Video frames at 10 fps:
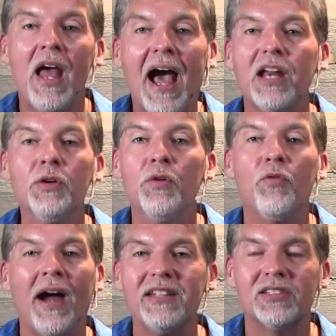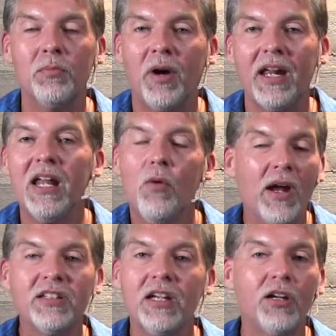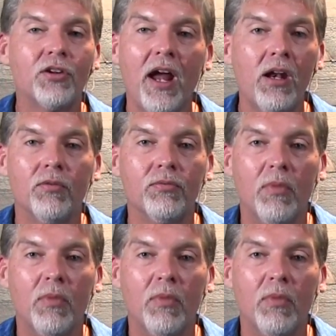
How do you invite somebody? We have to get creative.